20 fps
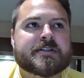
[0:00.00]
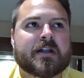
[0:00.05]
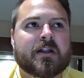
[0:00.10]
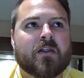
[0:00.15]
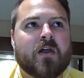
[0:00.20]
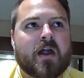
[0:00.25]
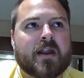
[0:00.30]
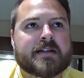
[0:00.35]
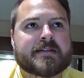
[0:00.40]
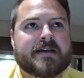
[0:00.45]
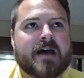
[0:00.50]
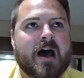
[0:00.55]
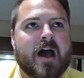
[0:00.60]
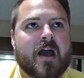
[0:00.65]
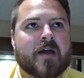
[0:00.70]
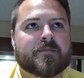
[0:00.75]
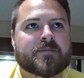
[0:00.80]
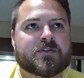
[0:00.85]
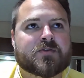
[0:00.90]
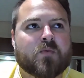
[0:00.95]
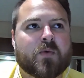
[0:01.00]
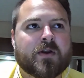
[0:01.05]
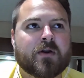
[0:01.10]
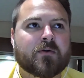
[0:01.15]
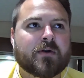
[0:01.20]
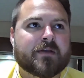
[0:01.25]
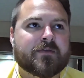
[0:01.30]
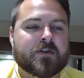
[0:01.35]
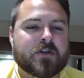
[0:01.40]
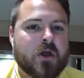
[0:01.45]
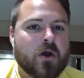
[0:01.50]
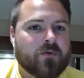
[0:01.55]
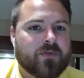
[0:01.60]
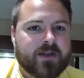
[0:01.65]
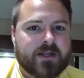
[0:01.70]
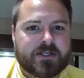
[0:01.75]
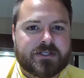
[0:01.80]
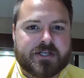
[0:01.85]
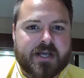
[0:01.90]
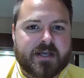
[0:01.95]
And a lot of times we don't even know
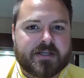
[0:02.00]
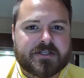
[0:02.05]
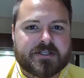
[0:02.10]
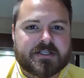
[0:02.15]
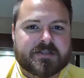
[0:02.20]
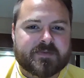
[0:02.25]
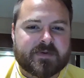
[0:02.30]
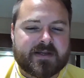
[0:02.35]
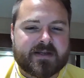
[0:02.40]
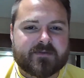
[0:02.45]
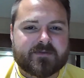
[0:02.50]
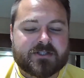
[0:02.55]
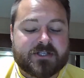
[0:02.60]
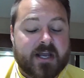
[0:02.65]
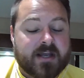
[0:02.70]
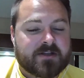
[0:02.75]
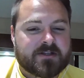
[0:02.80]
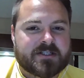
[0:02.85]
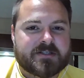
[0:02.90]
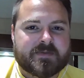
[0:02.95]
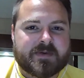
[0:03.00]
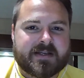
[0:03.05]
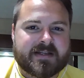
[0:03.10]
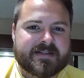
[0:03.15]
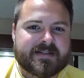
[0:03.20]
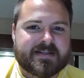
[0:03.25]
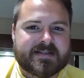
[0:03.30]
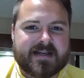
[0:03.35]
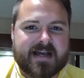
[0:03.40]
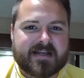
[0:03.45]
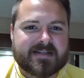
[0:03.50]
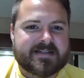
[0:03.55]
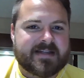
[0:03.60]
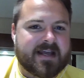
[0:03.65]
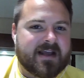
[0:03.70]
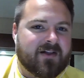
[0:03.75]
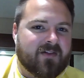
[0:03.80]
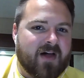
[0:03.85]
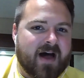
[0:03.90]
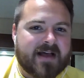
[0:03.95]
that it changes changes because these guys
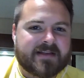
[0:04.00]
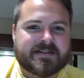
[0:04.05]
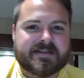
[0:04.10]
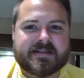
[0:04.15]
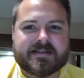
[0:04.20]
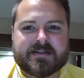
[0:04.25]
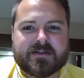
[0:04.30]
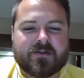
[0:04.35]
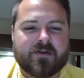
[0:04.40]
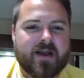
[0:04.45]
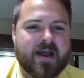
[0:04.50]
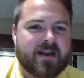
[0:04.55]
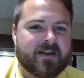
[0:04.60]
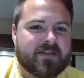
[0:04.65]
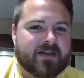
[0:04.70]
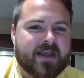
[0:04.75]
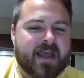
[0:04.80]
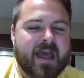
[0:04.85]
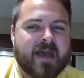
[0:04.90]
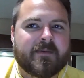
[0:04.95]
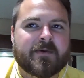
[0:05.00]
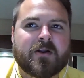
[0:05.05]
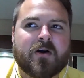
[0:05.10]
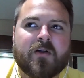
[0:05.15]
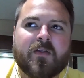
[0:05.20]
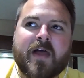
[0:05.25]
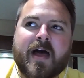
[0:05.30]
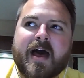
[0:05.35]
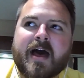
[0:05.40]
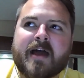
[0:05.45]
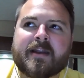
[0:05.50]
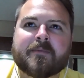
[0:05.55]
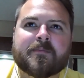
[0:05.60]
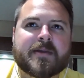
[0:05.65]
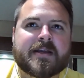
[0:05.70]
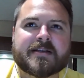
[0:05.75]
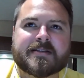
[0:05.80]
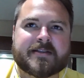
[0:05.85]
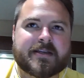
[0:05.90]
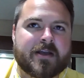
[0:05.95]
take classes and they're ahead of the game and all that, and
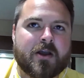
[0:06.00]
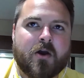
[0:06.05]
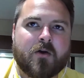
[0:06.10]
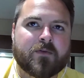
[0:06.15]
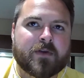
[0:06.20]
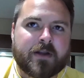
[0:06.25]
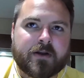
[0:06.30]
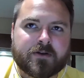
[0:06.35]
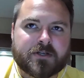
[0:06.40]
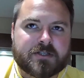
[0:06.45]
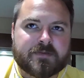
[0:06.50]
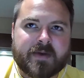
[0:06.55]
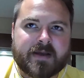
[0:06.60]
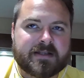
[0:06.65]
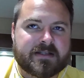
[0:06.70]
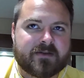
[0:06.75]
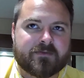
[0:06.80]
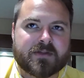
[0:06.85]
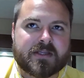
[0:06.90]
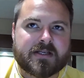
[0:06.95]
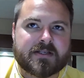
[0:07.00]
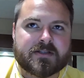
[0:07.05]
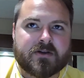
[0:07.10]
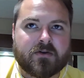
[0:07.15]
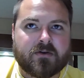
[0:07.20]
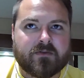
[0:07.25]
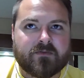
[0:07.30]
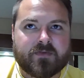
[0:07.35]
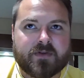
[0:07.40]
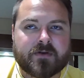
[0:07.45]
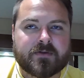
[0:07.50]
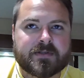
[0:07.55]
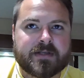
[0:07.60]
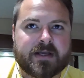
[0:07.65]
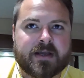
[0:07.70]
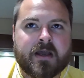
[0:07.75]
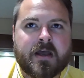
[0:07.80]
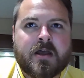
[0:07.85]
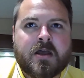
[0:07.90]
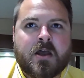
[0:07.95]
because the COVID year just makes everything so
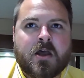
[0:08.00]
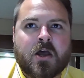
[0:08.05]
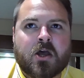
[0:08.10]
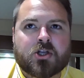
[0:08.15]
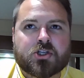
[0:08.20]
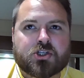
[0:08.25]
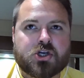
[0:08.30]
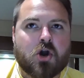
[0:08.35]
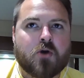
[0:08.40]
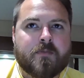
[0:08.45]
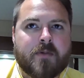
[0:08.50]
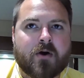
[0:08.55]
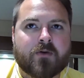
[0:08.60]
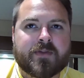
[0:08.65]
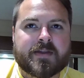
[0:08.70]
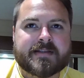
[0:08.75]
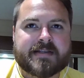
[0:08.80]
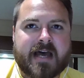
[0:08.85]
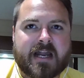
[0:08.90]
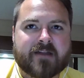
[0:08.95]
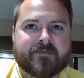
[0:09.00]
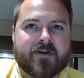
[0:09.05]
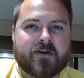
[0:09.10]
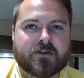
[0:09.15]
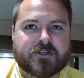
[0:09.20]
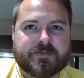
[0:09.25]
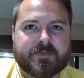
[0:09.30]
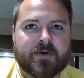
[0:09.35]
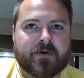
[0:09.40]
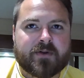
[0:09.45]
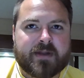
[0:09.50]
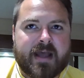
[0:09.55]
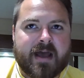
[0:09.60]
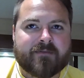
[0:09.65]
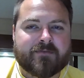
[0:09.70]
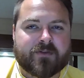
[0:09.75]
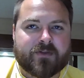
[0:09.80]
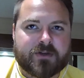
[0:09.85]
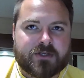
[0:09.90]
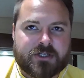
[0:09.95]
confusing. Joe Milton is out of eligibility
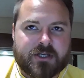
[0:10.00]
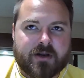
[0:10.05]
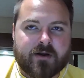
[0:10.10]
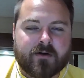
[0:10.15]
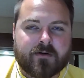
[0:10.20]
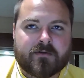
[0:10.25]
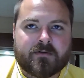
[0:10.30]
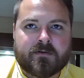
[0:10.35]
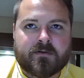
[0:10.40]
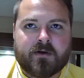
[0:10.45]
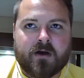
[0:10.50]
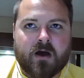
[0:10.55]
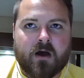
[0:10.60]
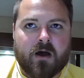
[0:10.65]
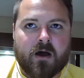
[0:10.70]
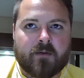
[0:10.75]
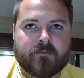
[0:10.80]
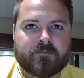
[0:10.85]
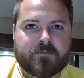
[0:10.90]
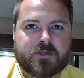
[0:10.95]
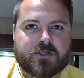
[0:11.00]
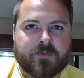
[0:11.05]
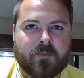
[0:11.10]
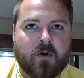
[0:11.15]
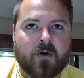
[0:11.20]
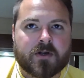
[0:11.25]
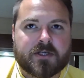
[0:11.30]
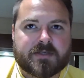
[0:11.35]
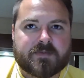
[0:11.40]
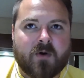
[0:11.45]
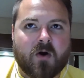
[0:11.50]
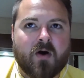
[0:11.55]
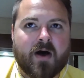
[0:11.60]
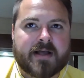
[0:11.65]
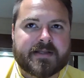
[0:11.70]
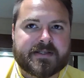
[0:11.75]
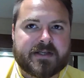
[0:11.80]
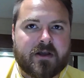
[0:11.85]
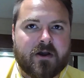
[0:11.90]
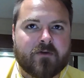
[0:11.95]
after this year. Um, Jabari Small
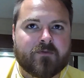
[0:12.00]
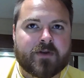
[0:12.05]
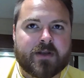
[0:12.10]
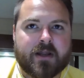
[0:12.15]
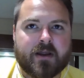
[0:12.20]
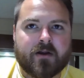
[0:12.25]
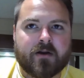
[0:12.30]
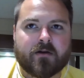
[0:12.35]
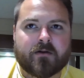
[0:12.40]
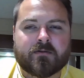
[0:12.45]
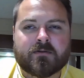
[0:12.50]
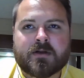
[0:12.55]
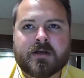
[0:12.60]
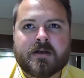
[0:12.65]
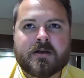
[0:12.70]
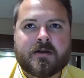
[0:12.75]
has a COVID year.